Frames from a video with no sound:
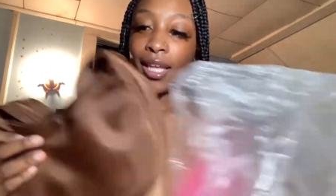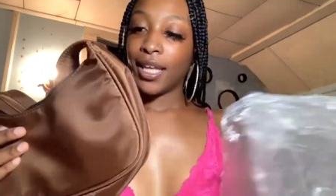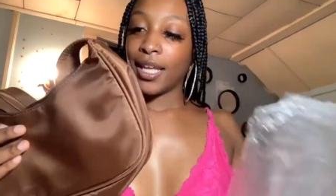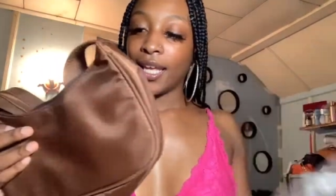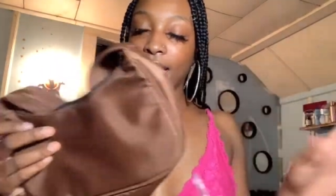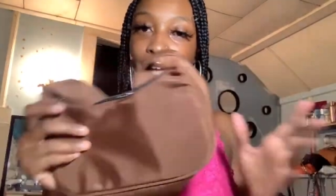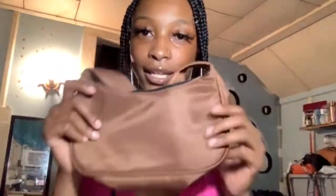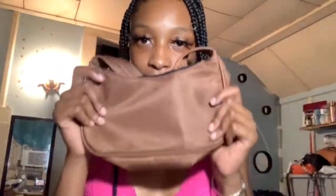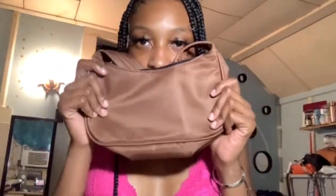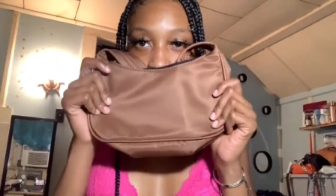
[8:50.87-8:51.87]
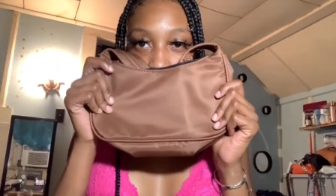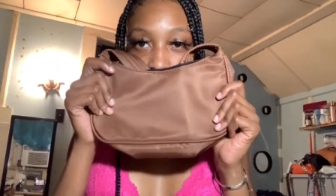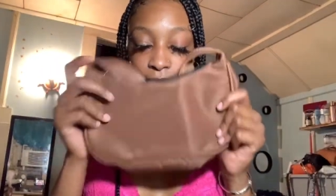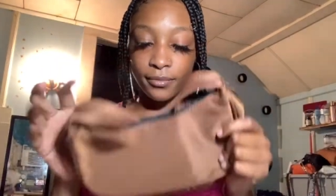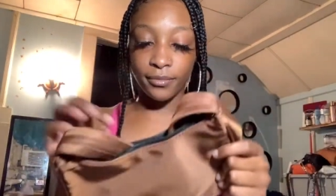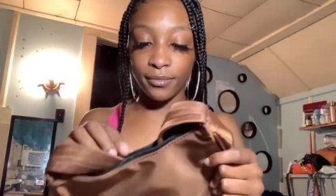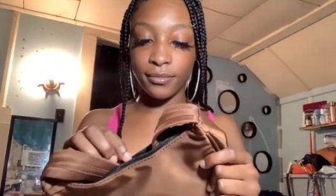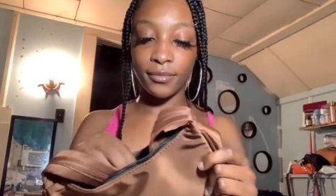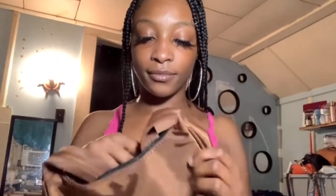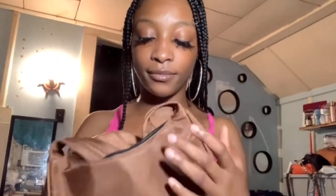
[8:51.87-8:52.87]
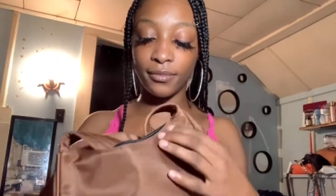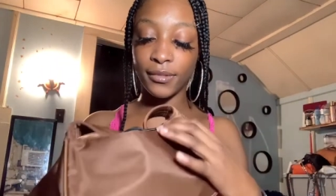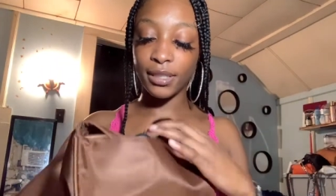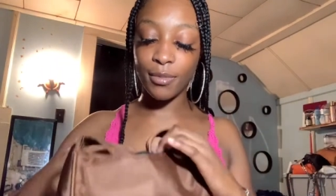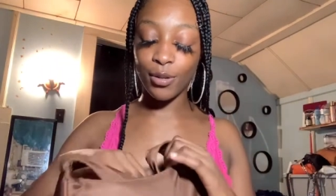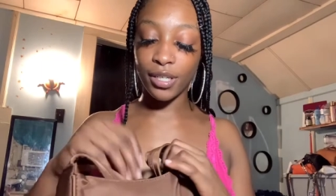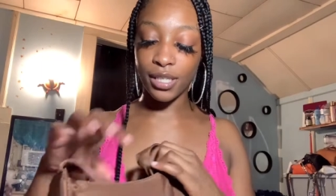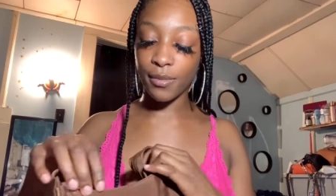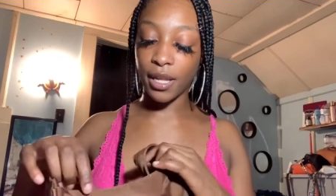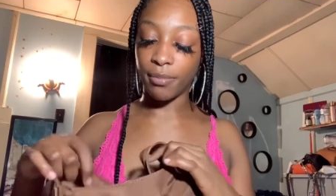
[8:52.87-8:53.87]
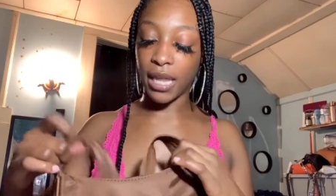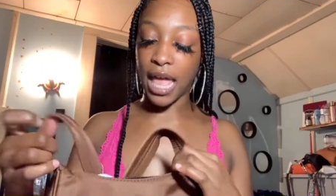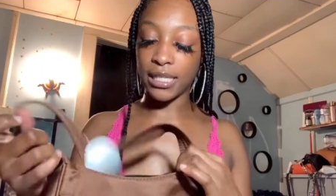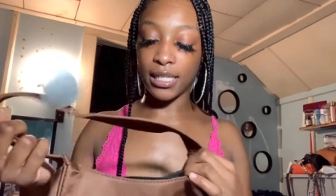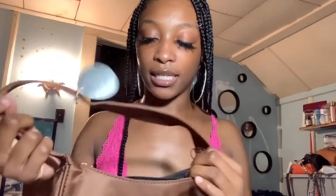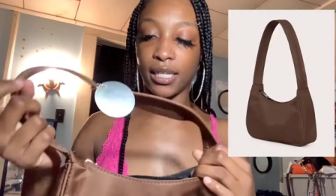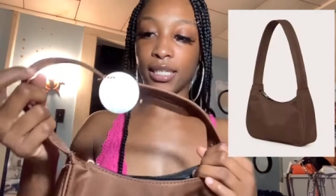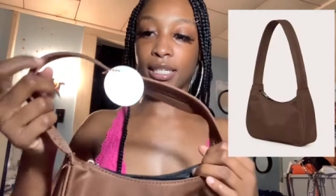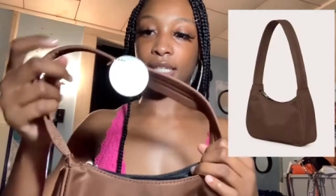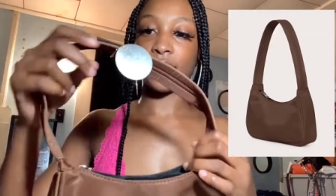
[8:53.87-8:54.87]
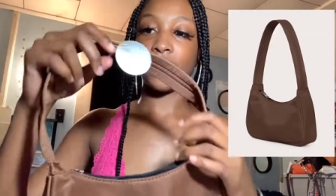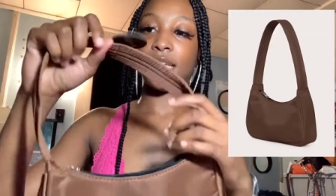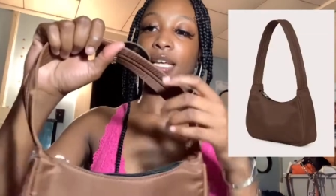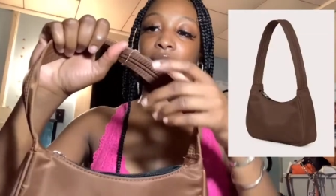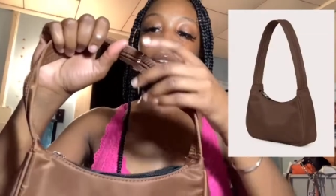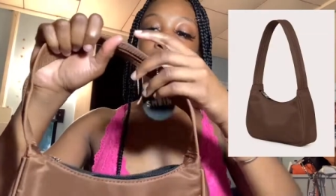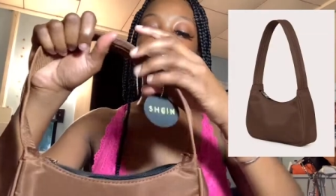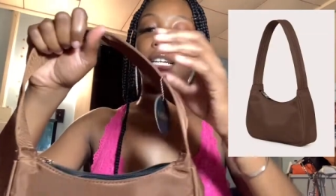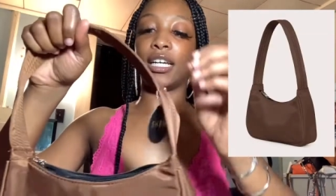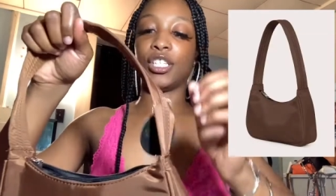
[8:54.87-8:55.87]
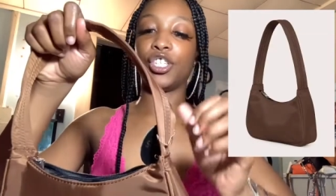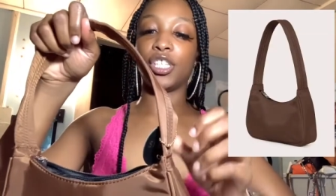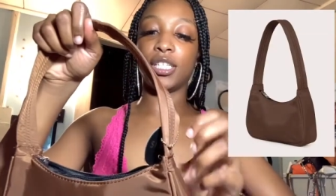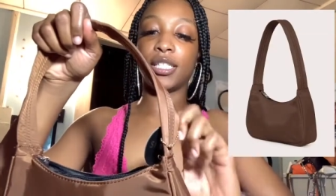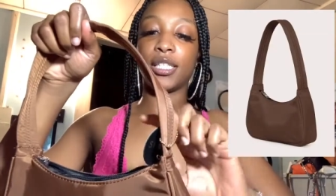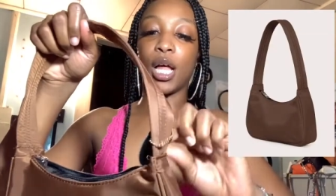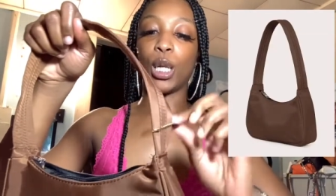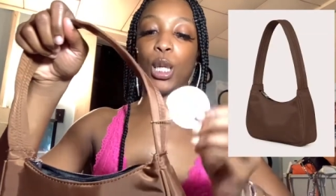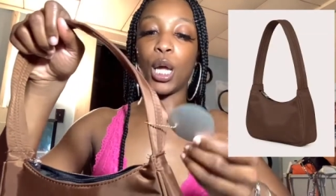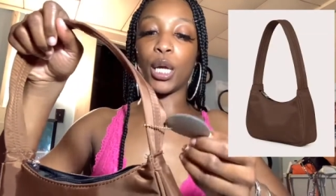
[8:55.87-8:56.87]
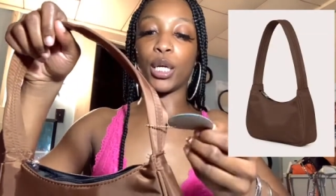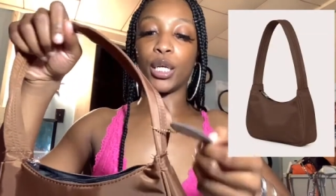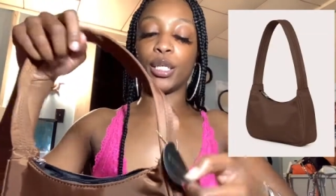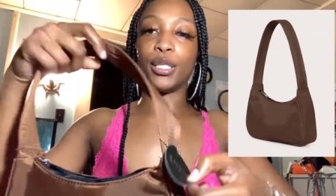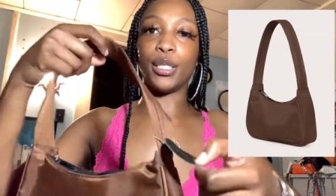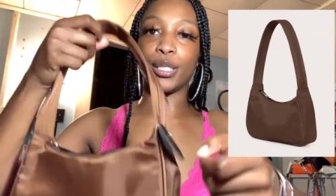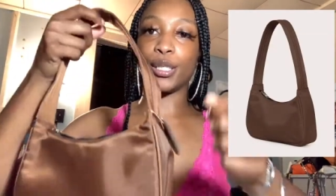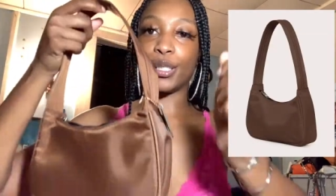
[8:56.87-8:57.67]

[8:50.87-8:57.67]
And smell good. It's like plastic. And it looks just like a disc.